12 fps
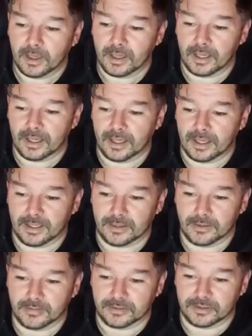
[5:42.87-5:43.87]
Uh,
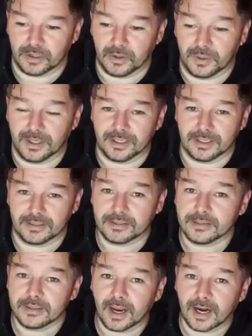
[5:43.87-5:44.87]
so in
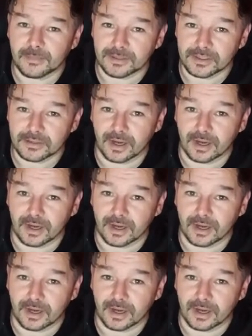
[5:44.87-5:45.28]
Harbinger,